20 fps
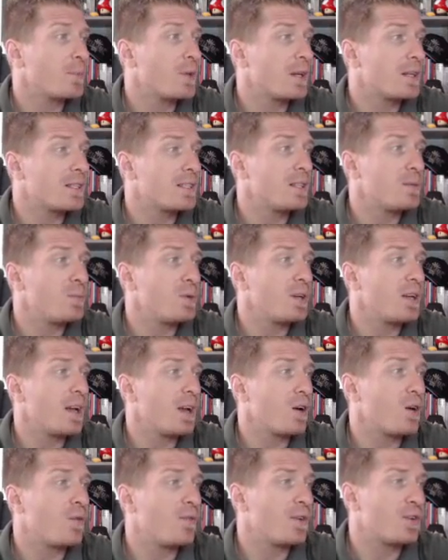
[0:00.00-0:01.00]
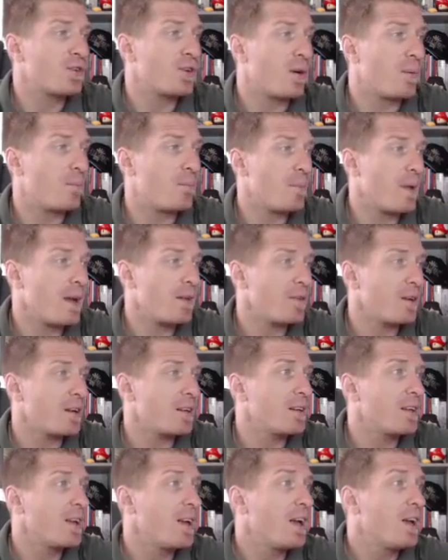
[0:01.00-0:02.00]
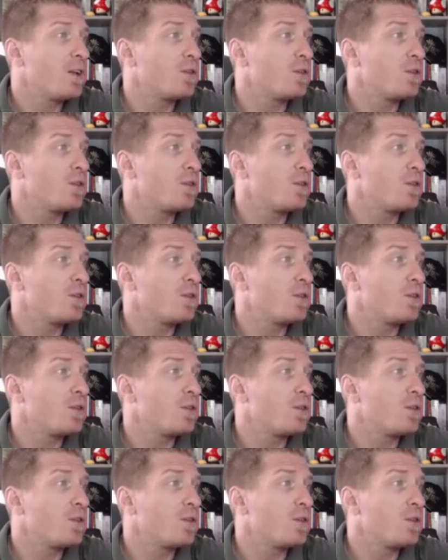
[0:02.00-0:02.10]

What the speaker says: the CPA coffee shop method,